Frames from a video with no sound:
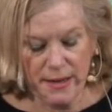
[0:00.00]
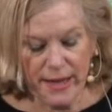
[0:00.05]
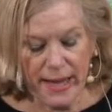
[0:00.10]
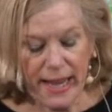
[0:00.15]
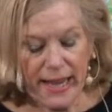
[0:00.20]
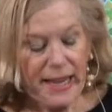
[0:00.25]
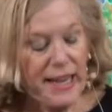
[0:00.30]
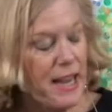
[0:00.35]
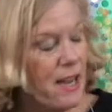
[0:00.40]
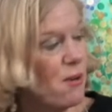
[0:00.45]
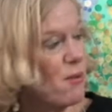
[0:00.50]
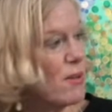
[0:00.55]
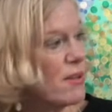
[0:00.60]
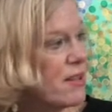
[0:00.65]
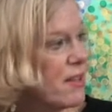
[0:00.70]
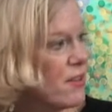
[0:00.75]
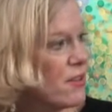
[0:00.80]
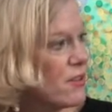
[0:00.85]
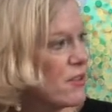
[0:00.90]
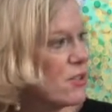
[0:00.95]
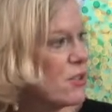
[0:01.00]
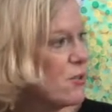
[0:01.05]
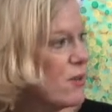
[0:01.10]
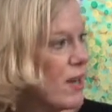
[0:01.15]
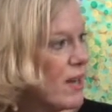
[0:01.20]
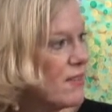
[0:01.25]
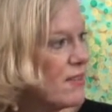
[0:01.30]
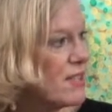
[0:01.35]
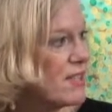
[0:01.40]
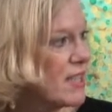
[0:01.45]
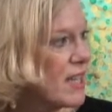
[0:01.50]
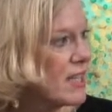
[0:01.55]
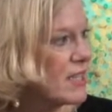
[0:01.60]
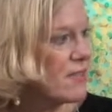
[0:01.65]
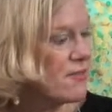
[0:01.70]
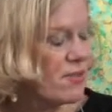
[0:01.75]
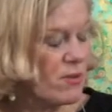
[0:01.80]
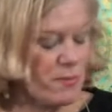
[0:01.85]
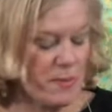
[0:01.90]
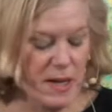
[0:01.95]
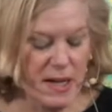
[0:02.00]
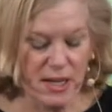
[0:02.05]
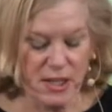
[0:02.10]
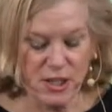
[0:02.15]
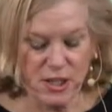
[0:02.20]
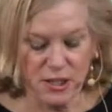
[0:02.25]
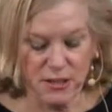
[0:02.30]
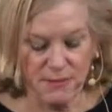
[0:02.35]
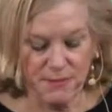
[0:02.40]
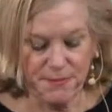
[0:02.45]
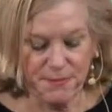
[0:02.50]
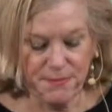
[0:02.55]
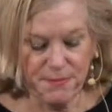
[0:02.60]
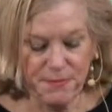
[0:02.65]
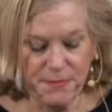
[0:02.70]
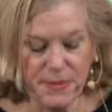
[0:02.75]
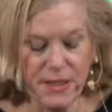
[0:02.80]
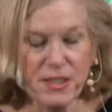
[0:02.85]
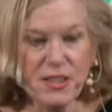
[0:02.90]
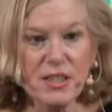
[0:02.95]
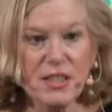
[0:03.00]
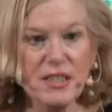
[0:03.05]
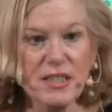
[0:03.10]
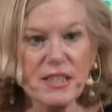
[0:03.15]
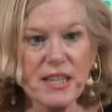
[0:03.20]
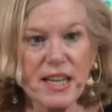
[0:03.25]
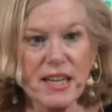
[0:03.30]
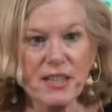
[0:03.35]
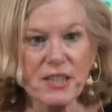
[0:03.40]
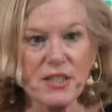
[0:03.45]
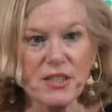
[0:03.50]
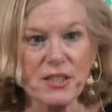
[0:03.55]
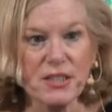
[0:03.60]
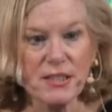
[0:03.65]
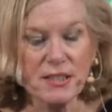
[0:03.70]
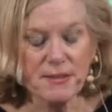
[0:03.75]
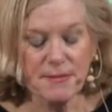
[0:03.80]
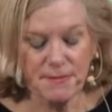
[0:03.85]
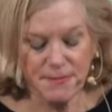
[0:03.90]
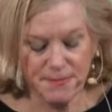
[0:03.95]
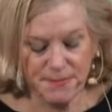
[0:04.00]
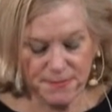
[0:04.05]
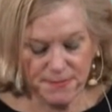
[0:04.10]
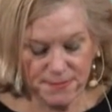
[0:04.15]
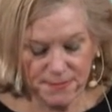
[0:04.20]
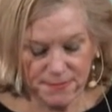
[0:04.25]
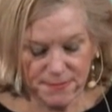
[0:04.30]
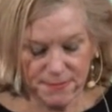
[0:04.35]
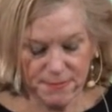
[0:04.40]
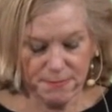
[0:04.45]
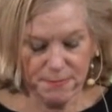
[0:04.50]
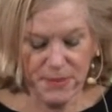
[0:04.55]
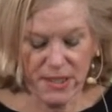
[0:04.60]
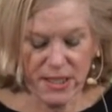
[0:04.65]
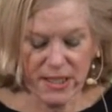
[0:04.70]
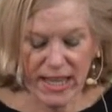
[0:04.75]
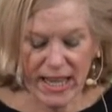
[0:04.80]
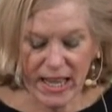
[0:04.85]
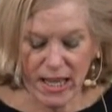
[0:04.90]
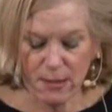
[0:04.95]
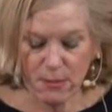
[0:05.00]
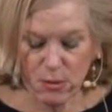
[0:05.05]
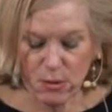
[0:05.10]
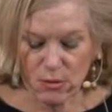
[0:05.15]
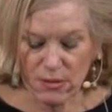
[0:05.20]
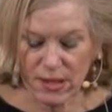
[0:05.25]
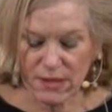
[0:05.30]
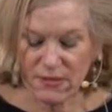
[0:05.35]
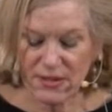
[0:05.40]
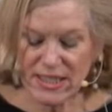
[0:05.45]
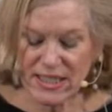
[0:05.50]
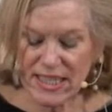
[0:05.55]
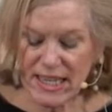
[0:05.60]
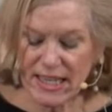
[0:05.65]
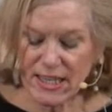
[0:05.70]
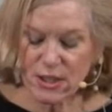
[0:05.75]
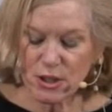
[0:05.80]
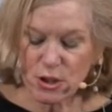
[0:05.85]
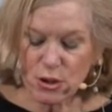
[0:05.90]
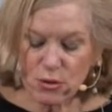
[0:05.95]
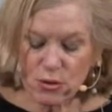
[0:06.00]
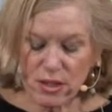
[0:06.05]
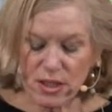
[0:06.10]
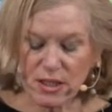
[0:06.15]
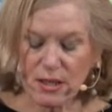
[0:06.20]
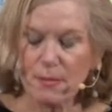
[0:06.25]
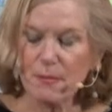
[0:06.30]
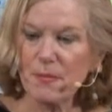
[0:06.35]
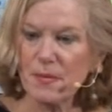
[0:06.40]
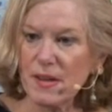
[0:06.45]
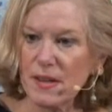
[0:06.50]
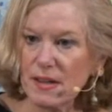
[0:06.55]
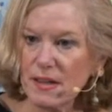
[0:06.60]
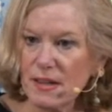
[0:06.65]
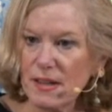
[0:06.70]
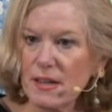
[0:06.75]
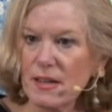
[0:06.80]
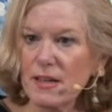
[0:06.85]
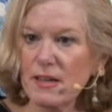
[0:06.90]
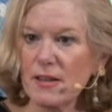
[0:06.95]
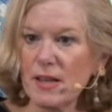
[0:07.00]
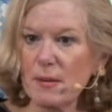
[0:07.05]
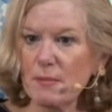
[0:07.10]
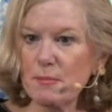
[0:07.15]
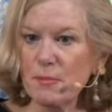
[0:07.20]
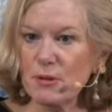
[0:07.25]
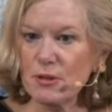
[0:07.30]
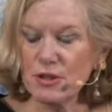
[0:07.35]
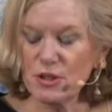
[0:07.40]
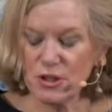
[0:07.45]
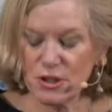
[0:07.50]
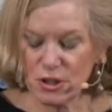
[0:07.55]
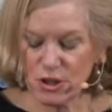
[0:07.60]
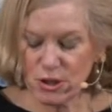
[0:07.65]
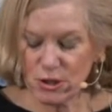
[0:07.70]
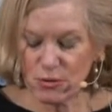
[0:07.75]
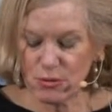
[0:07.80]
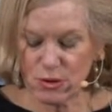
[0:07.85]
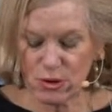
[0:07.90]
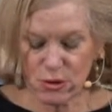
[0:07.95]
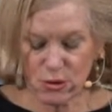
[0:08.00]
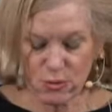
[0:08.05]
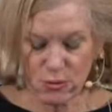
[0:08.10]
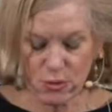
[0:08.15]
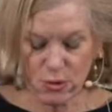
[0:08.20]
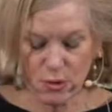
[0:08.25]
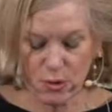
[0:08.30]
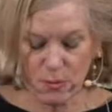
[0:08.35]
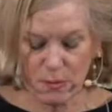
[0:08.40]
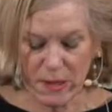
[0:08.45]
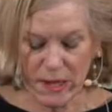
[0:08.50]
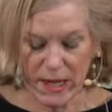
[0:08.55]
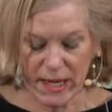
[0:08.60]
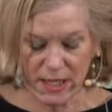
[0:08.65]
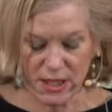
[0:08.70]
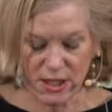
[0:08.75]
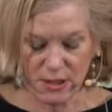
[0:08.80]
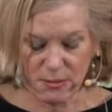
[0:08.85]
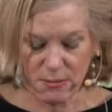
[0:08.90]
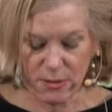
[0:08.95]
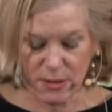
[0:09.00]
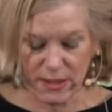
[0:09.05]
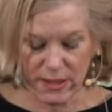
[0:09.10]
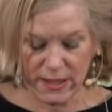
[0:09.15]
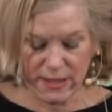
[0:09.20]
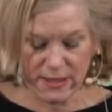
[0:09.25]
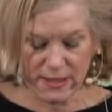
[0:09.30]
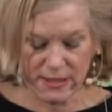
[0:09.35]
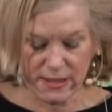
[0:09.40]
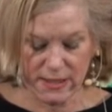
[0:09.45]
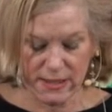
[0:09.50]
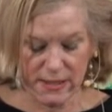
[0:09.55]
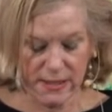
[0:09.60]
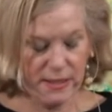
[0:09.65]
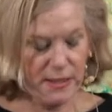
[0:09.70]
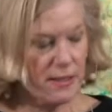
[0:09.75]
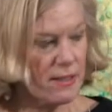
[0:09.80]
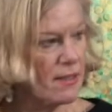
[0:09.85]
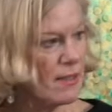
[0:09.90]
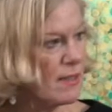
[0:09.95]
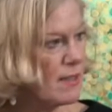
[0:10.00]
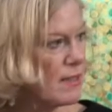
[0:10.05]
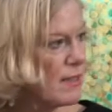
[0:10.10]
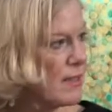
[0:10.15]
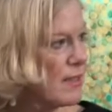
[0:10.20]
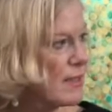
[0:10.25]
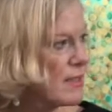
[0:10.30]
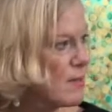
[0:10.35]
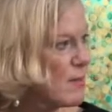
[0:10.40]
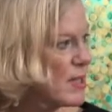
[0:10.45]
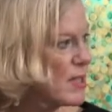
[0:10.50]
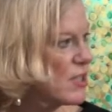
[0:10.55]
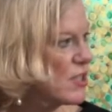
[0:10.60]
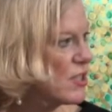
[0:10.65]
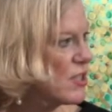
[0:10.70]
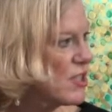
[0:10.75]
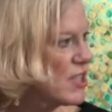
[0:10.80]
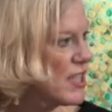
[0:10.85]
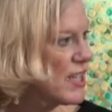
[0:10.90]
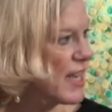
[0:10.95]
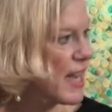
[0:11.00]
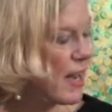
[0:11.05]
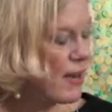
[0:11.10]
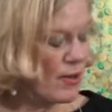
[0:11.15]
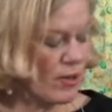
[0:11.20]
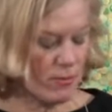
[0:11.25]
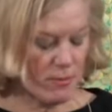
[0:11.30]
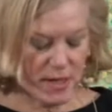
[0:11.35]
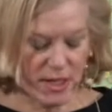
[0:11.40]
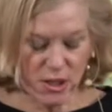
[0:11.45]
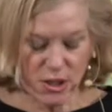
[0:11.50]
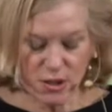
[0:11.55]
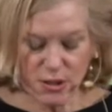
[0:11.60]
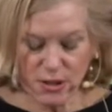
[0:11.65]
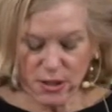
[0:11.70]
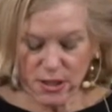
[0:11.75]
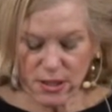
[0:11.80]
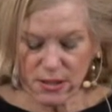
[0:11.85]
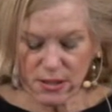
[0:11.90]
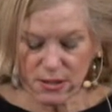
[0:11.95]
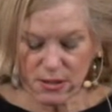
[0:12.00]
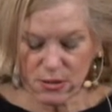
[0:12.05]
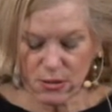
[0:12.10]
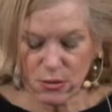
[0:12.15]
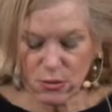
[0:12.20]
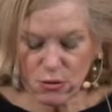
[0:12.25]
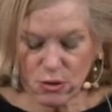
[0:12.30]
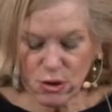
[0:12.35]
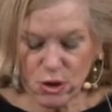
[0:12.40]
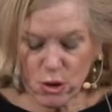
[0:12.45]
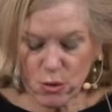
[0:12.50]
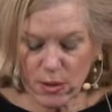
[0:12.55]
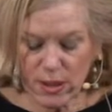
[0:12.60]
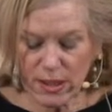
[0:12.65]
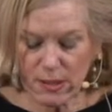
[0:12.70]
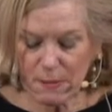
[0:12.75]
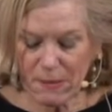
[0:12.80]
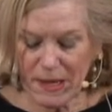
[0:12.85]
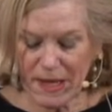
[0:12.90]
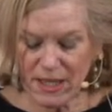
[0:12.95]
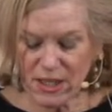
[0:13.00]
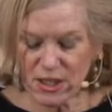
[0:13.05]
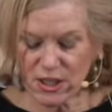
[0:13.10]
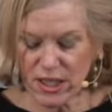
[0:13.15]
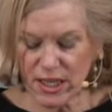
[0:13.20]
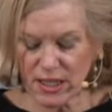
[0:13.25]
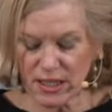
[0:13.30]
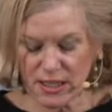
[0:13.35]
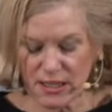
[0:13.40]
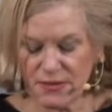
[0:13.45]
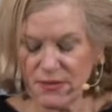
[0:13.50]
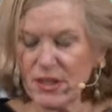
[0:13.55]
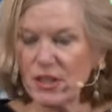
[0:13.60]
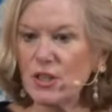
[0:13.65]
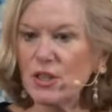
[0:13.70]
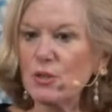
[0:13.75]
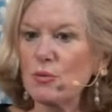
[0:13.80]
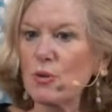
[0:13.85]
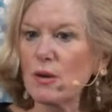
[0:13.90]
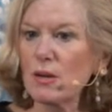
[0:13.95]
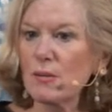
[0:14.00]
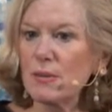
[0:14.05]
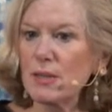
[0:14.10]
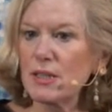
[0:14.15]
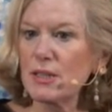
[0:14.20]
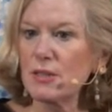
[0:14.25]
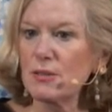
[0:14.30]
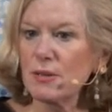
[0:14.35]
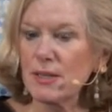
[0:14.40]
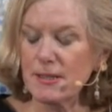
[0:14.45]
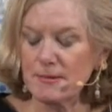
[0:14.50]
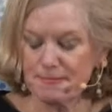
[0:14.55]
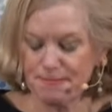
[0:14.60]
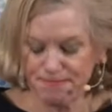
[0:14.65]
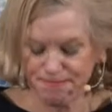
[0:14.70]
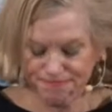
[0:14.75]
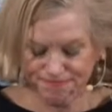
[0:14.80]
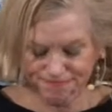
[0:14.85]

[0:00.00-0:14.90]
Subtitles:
Hang out with others who have a zest for passion. It's contagious. Be accountable. Every day, do something that pushes you to your passion place. As I mentioned, seek out your mentors. Who's doing the passion activity you want to be doing?